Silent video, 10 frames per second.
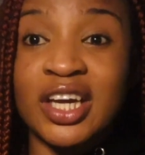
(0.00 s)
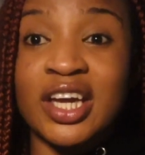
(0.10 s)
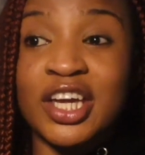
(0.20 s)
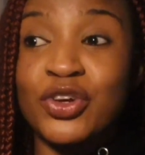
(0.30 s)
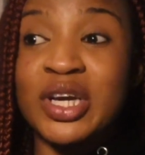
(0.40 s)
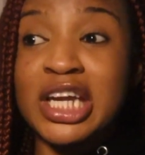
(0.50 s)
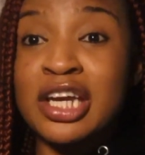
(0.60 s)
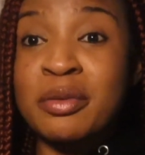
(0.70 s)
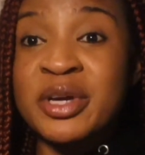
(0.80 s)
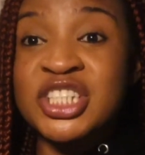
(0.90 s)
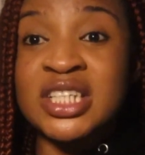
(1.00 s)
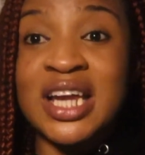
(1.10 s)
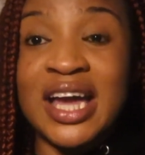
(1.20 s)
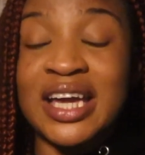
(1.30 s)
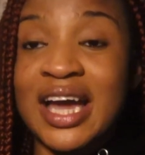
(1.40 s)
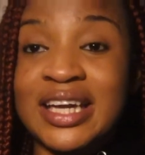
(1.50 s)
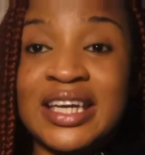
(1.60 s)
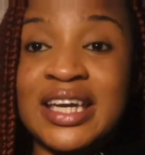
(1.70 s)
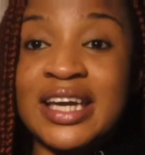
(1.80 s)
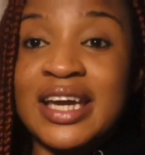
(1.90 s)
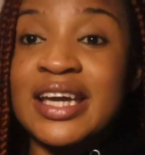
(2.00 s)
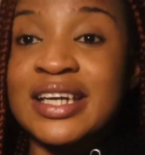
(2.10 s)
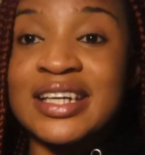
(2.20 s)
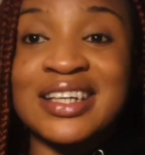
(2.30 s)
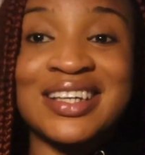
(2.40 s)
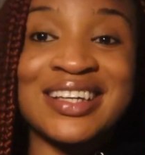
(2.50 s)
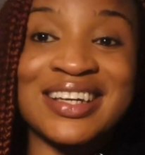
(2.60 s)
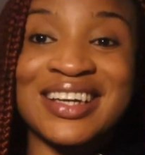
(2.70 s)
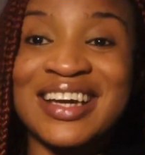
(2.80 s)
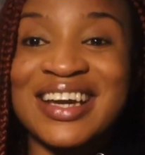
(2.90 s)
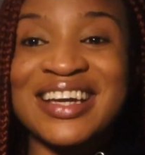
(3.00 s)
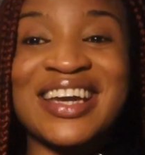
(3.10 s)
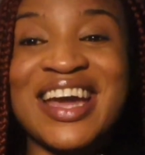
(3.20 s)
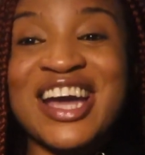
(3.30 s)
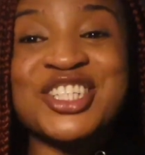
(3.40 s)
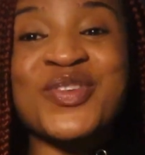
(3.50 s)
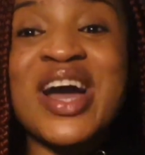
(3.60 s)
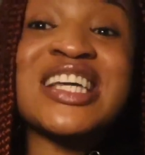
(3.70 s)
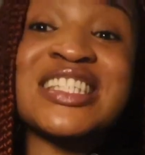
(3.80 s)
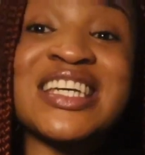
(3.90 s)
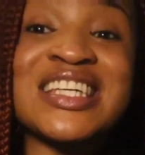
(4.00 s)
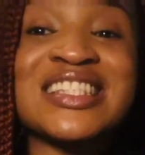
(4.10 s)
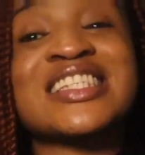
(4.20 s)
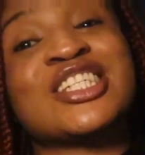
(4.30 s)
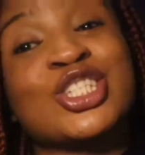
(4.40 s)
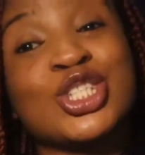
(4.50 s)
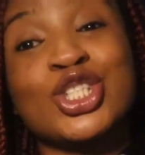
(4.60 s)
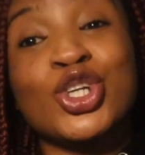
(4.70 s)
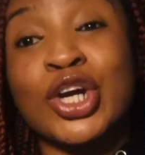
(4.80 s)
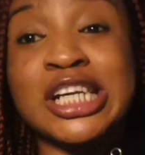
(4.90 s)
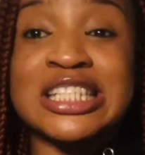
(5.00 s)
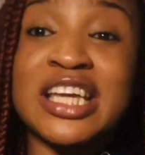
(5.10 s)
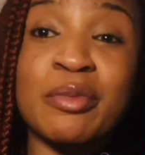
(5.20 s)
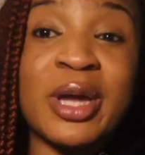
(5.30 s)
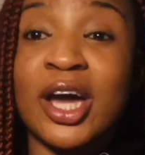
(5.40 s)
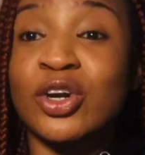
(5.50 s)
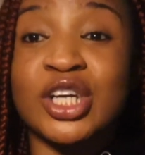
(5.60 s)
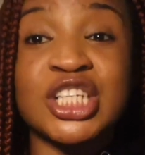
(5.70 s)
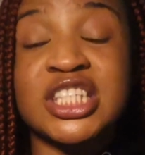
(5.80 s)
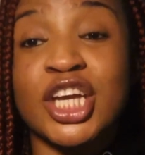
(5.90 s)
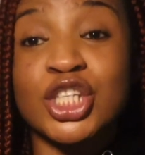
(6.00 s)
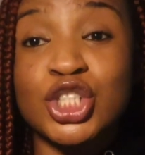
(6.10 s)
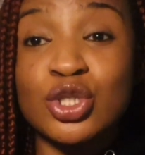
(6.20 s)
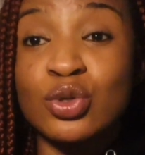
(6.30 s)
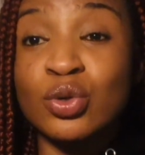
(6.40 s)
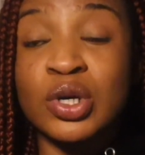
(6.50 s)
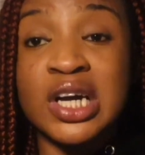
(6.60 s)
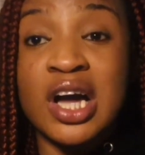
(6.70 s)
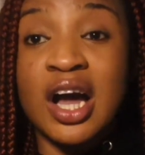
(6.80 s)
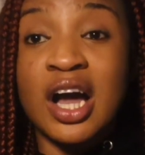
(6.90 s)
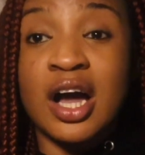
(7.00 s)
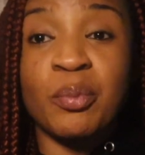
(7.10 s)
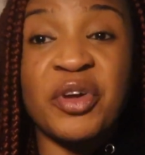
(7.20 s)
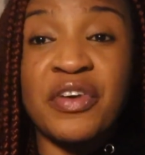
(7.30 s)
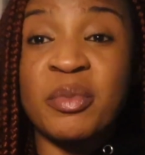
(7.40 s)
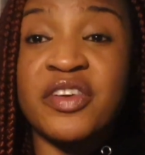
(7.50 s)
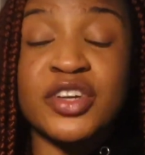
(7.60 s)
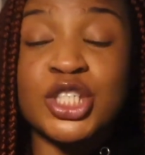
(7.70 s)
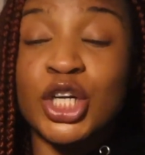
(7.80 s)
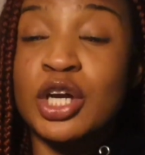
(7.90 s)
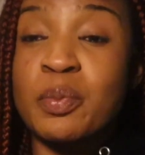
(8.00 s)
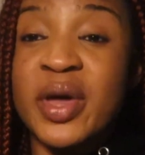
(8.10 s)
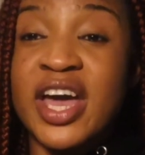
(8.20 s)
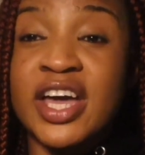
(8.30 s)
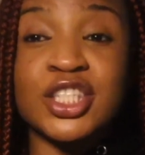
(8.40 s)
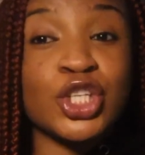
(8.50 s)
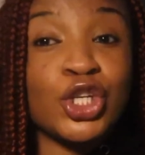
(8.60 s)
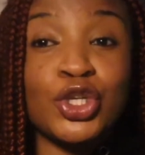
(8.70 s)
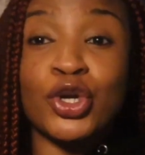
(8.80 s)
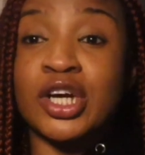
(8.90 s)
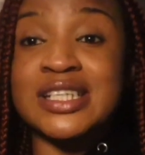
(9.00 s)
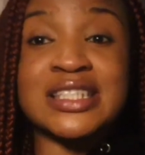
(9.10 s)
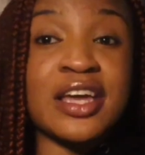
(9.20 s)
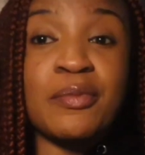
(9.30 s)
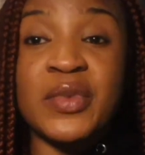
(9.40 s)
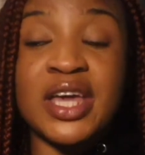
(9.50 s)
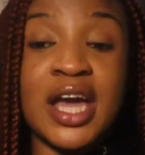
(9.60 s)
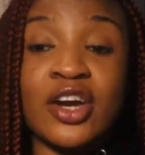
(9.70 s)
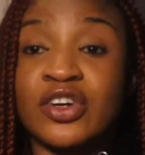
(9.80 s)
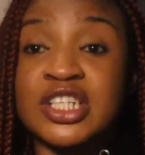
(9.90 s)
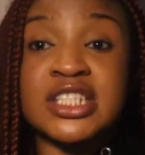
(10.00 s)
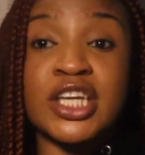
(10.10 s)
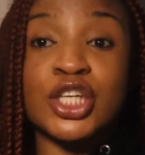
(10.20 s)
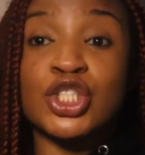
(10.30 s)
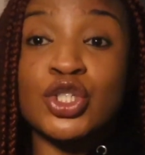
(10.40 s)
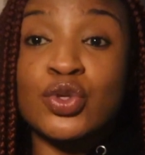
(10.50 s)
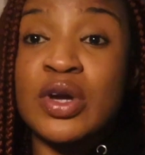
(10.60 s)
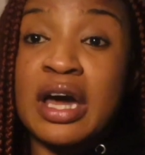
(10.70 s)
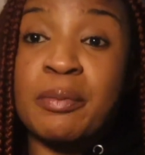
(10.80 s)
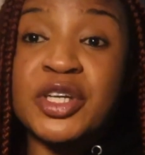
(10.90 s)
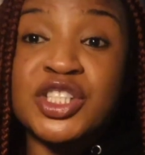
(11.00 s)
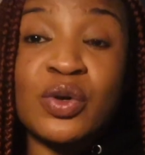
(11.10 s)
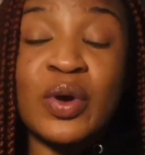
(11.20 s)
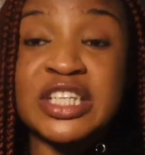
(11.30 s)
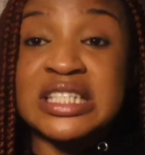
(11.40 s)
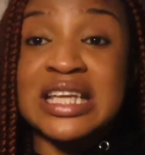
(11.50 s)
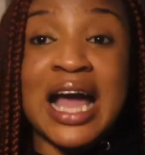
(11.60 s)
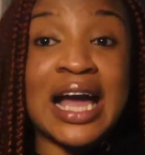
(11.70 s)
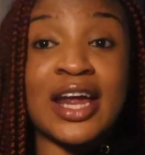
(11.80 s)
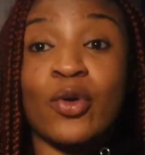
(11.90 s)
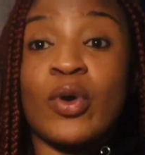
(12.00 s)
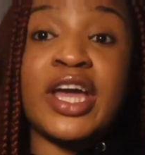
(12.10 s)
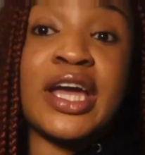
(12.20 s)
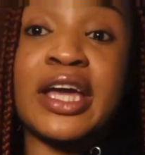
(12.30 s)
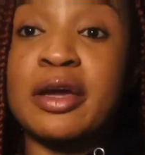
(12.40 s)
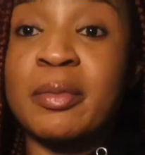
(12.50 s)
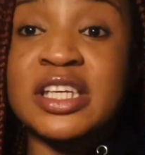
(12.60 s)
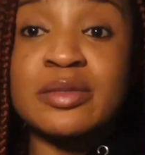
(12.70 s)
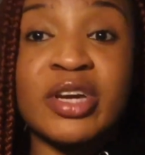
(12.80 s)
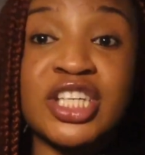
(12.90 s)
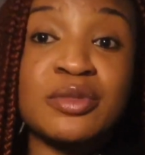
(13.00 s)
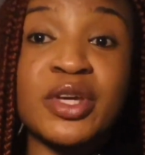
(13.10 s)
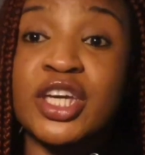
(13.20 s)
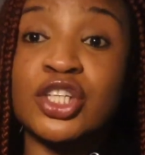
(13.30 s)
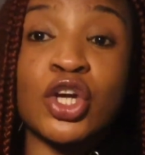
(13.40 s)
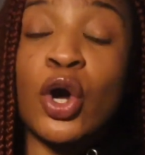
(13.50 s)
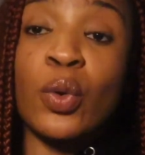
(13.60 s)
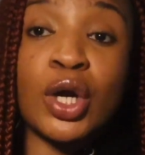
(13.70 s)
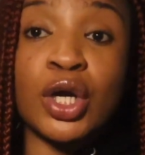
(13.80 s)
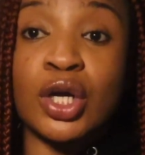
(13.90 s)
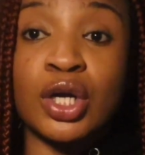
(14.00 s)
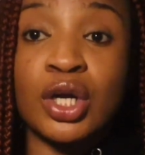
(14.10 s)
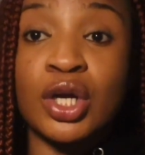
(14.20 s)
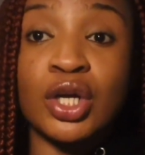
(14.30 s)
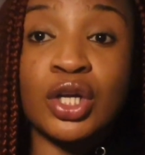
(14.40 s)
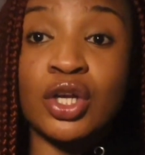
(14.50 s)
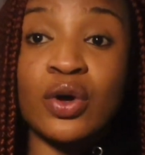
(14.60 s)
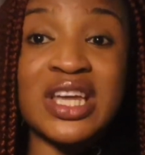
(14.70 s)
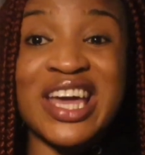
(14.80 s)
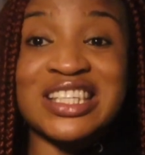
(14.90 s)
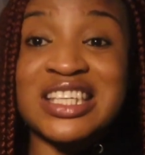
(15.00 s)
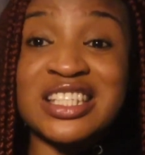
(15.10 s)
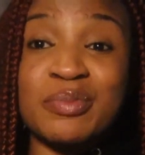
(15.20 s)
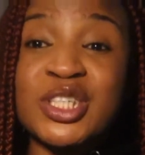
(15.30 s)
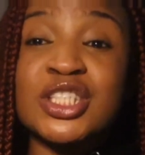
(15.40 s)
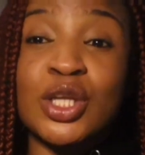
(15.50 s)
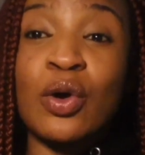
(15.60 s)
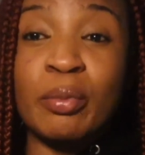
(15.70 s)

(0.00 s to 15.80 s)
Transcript: you get an admission, I can't can't ask you questions because you don't understand me, I don't understand you. If I'm given certain meds, you don't understand me, I don't understand you. You got a bunch of questions. I gotta wait and get my Spanish speaking coworker. You know, it's been slowing